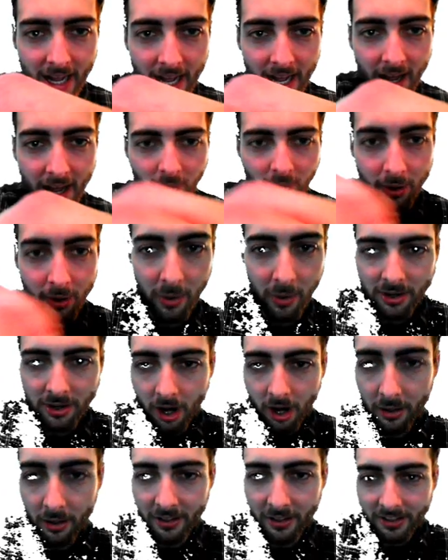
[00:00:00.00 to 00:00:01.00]
We would
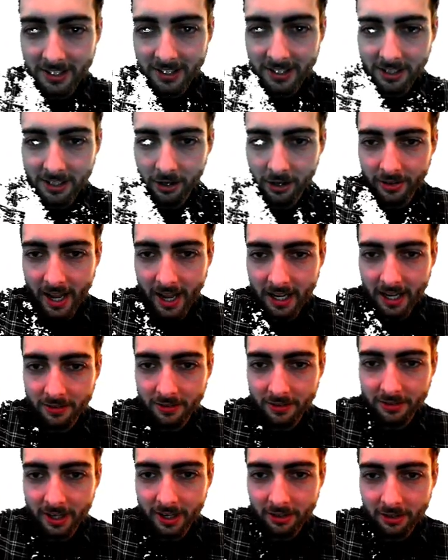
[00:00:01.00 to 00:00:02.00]
know that this little
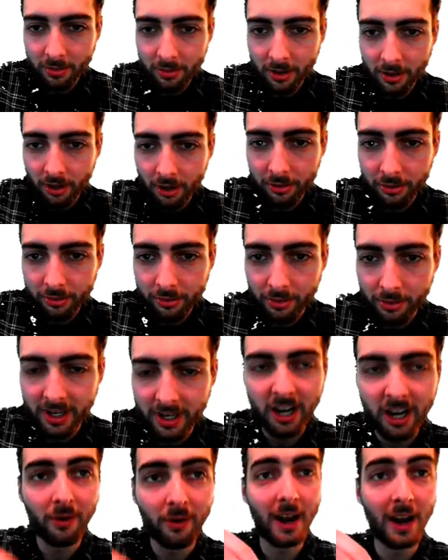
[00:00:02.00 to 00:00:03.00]
-6 would go through
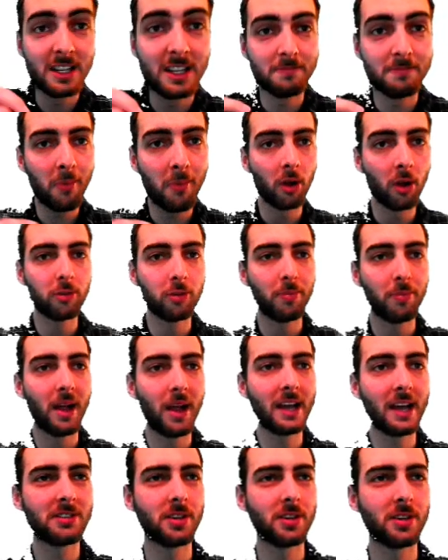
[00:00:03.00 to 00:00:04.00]
here, right? It's
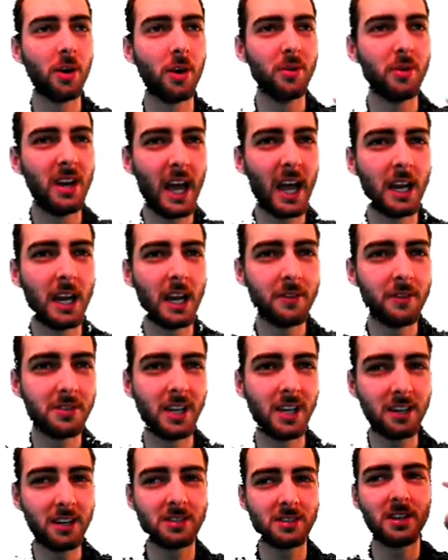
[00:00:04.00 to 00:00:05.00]
multiplying, so
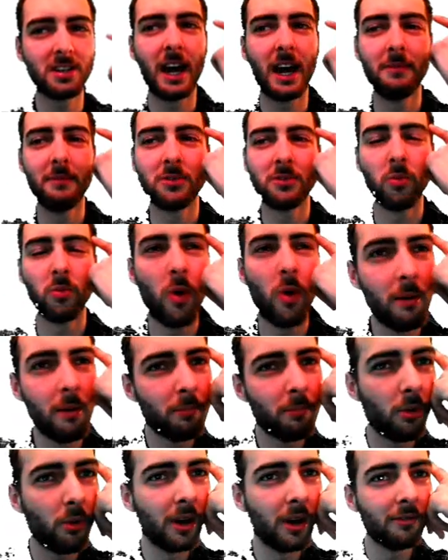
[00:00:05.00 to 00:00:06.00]
-6 times
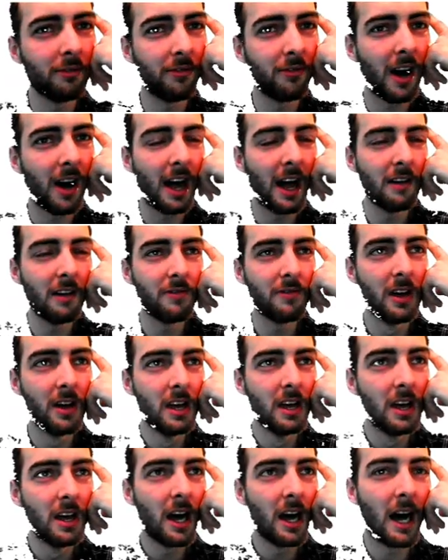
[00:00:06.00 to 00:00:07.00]
1.5.
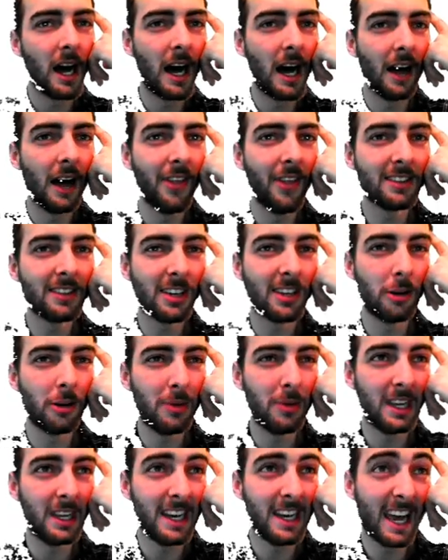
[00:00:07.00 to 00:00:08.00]
That's going to
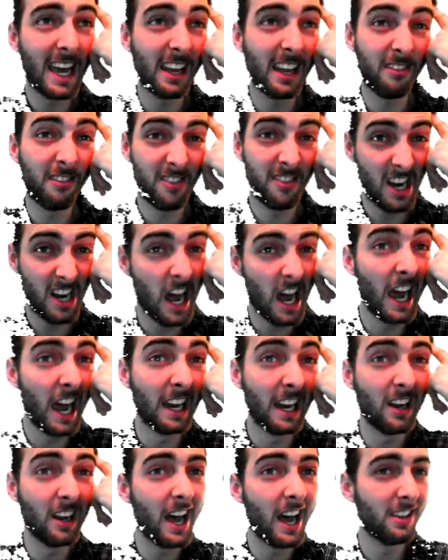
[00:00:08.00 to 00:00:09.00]
be
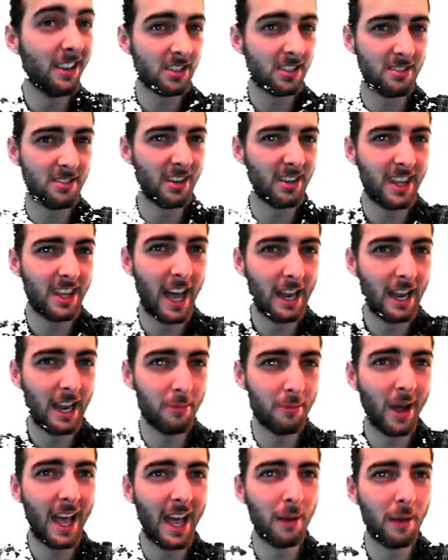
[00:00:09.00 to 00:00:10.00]
-9. I just did that in
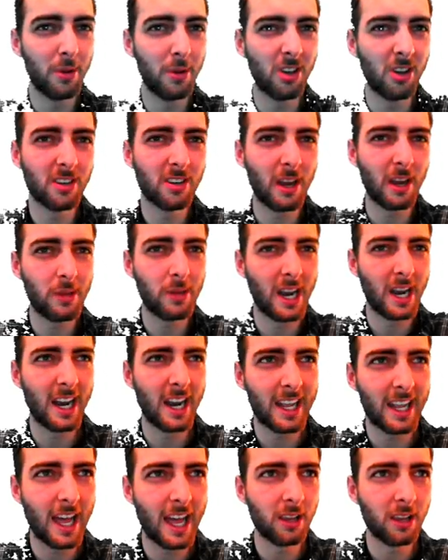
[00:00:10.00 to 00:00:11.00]
my head, but you could type that in
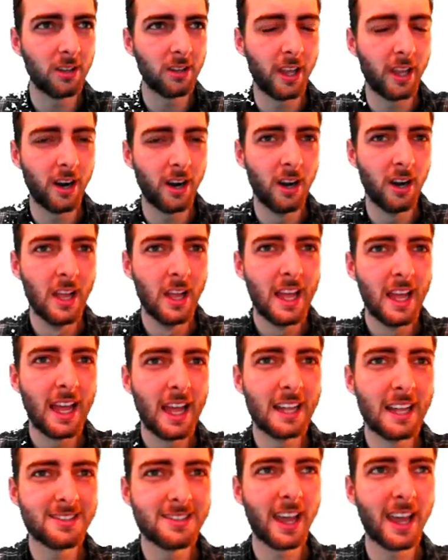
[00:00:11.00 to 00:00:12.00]
a calculator.
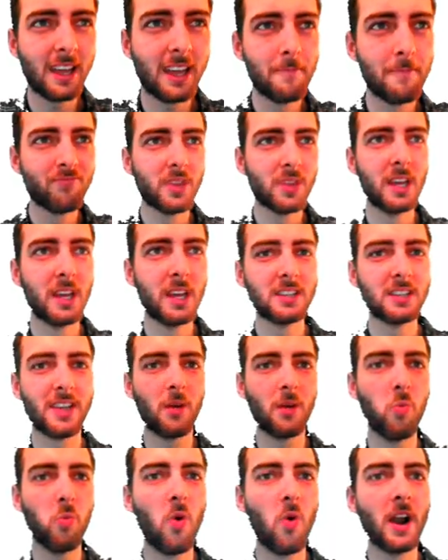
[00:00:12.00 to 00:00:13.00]
It's like
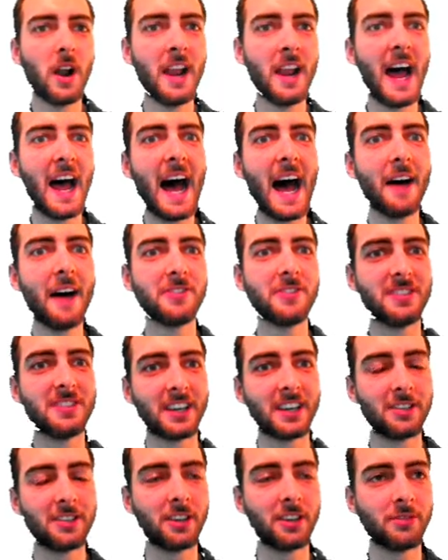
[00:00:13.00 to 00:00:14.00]
1.5
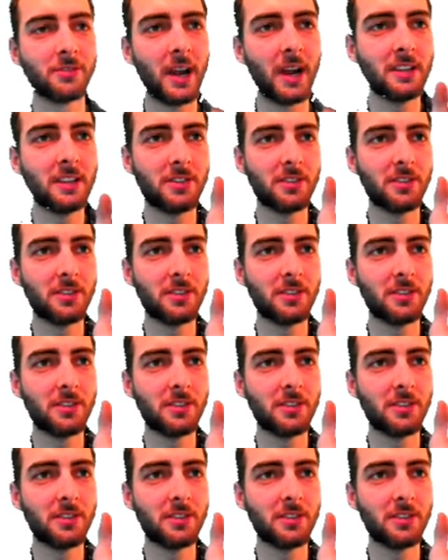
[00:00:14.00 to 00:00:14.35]
sixes, right?